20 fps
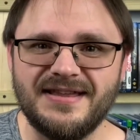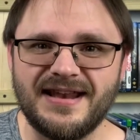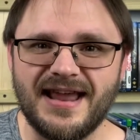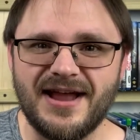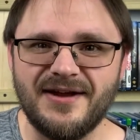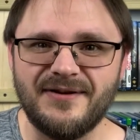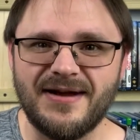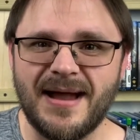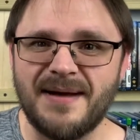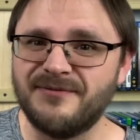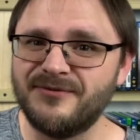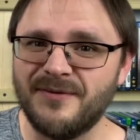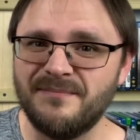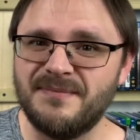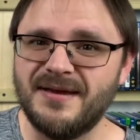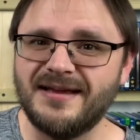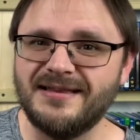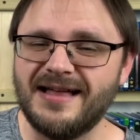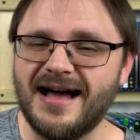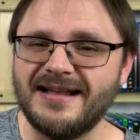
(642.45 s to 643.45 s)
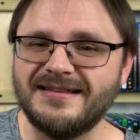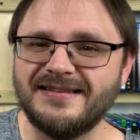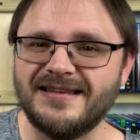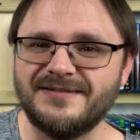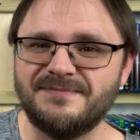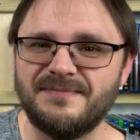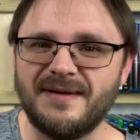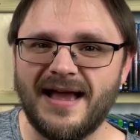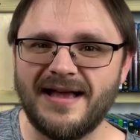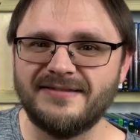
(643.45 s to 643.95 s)
that I grabbed from Big Lots
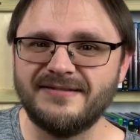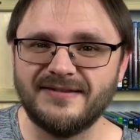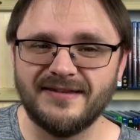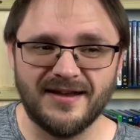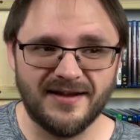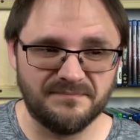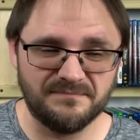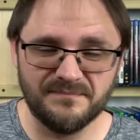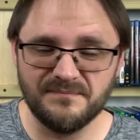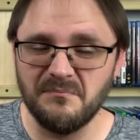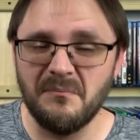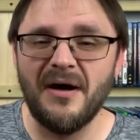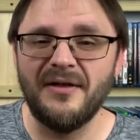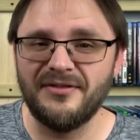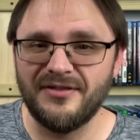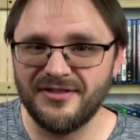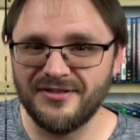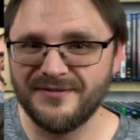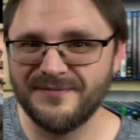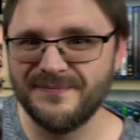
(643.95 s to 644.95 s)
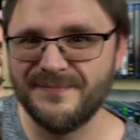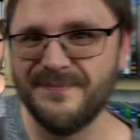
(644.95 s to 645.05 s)
this past month.